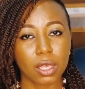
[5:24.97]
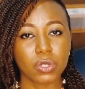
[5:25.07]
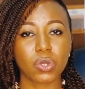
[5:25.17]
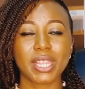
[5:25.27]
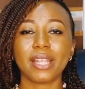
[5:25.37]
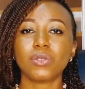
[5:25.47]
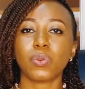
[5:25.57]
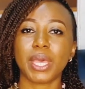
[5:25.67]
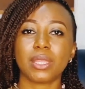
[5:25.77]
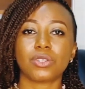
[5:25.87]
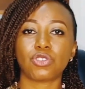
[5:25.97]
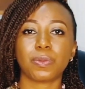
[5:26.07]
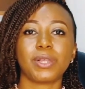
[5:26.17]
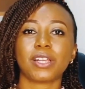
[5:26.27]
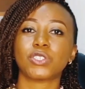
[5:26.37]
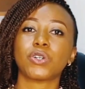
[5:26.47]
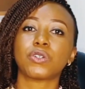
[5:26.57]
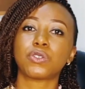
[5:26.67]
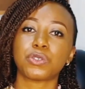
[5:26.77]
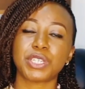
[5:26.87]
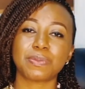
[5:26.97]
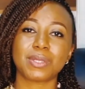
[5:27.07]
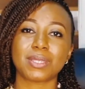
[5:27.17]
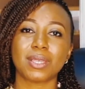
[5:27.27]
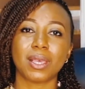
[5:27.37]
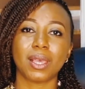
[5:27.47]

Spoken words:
So that's where the triple action creams